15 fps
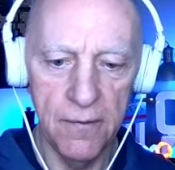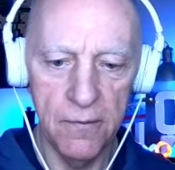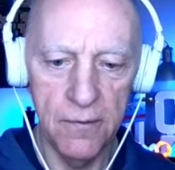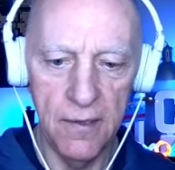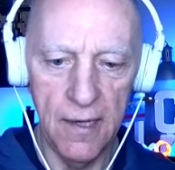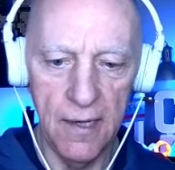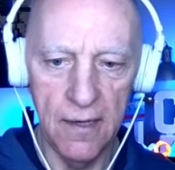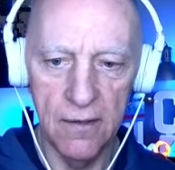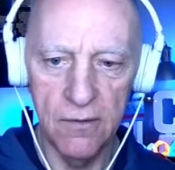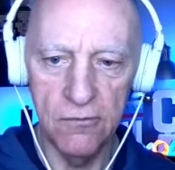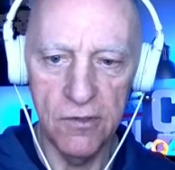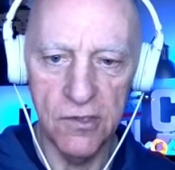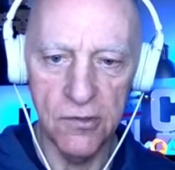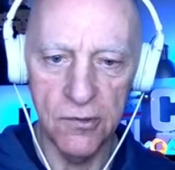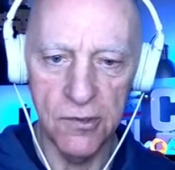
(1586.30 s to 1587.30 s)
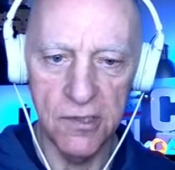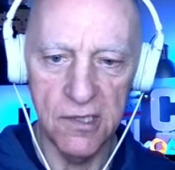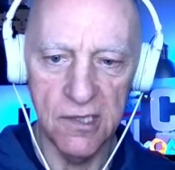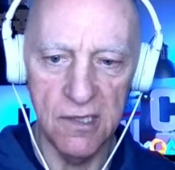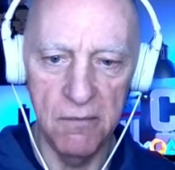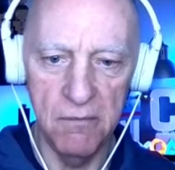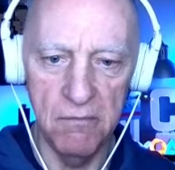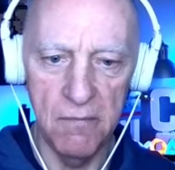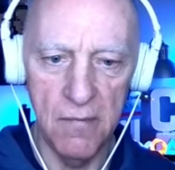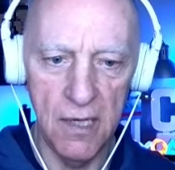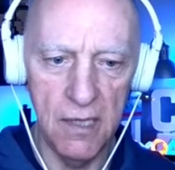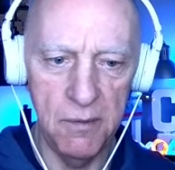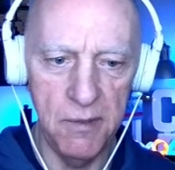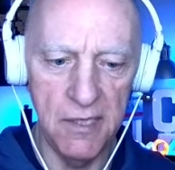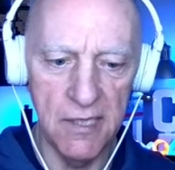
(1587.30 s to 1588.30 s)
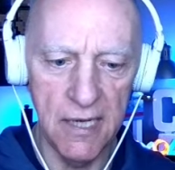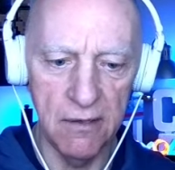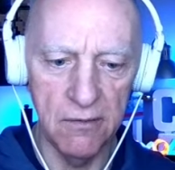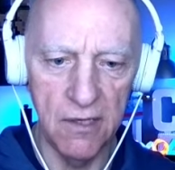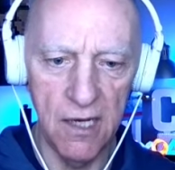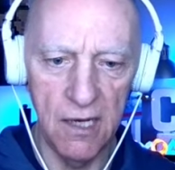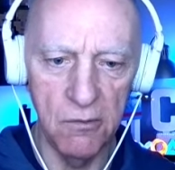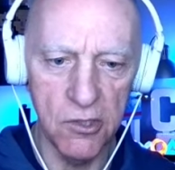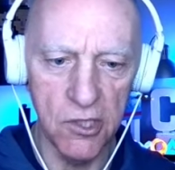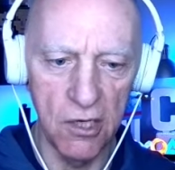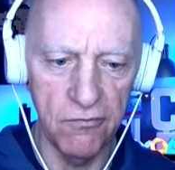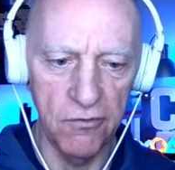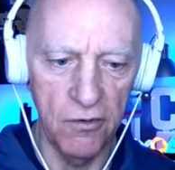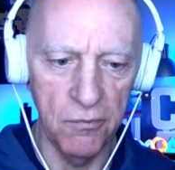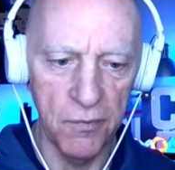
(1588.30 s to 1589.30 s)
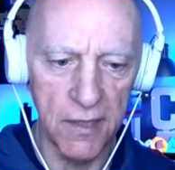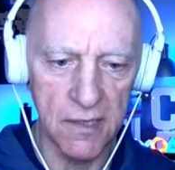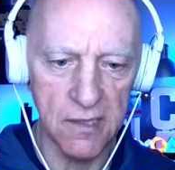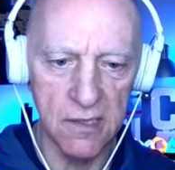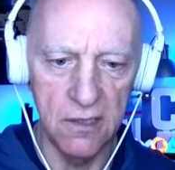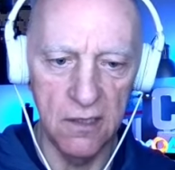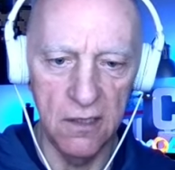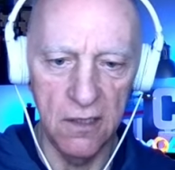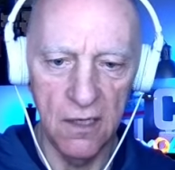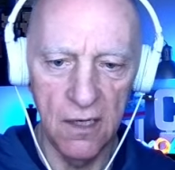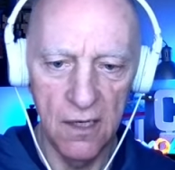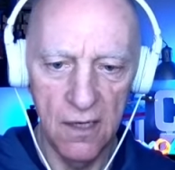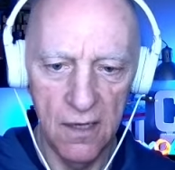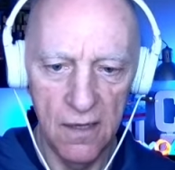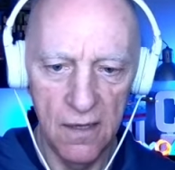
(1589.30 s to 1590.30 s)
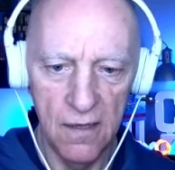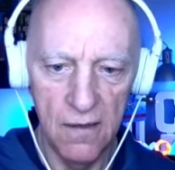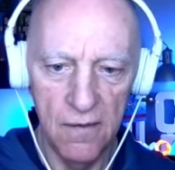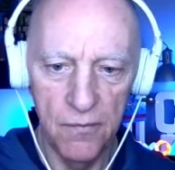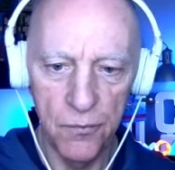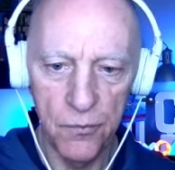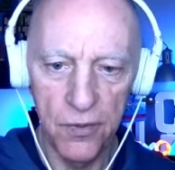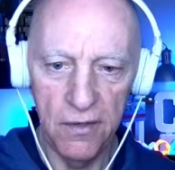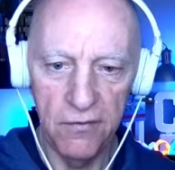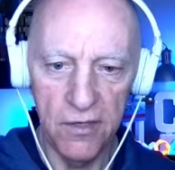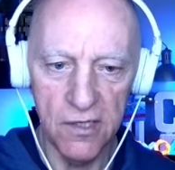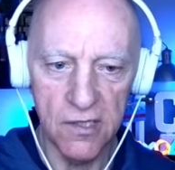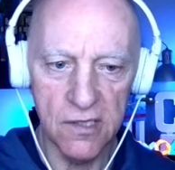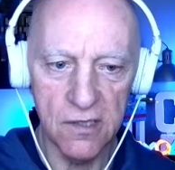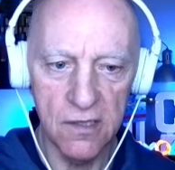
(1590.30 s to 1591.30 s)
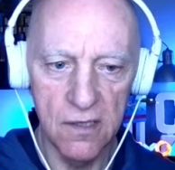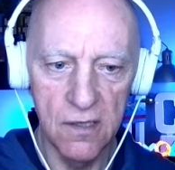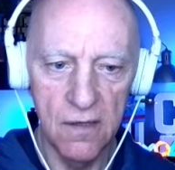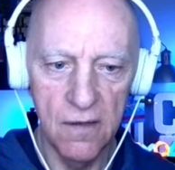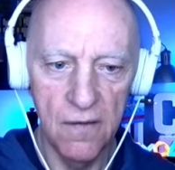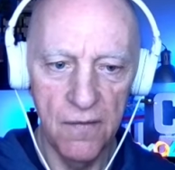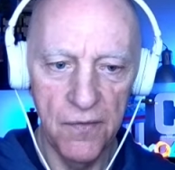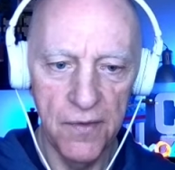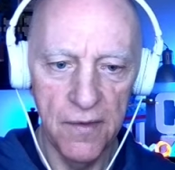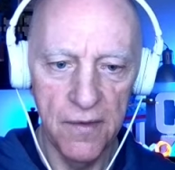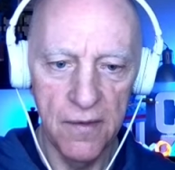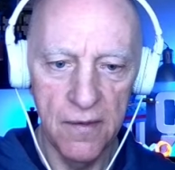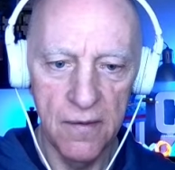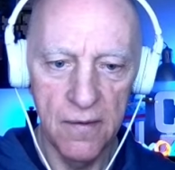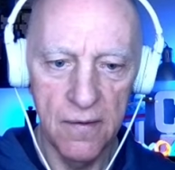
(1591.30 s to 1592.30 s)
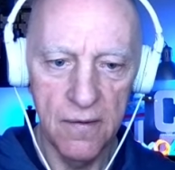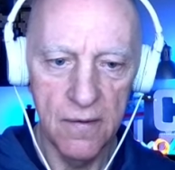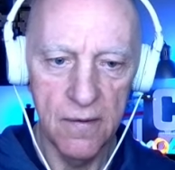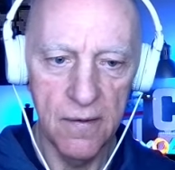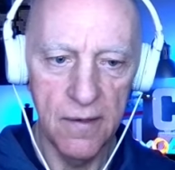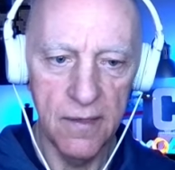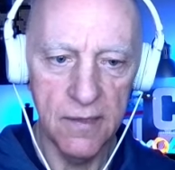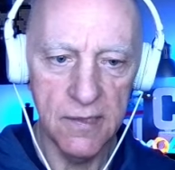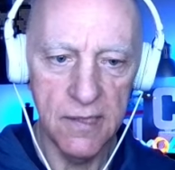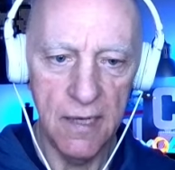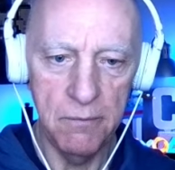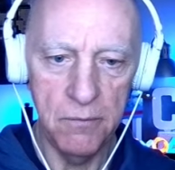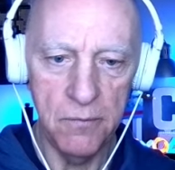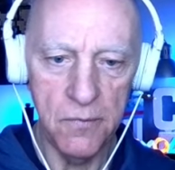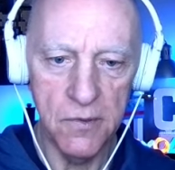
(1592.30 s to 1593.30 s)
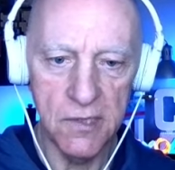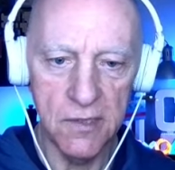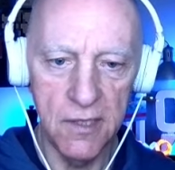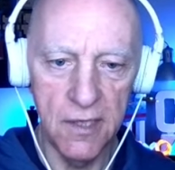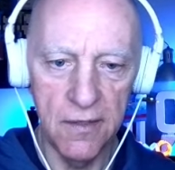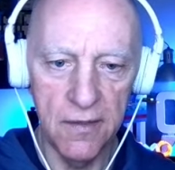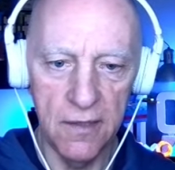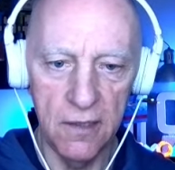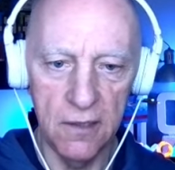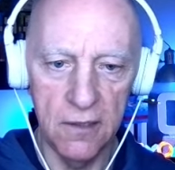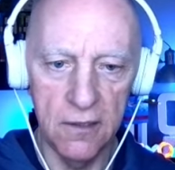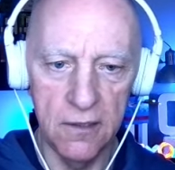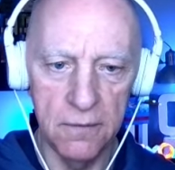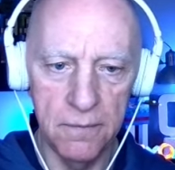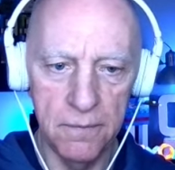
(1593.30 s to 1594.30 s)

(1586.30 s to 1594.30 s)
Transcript: yeah, resources that may be down here, which I've run past in the previous attempt. There they are.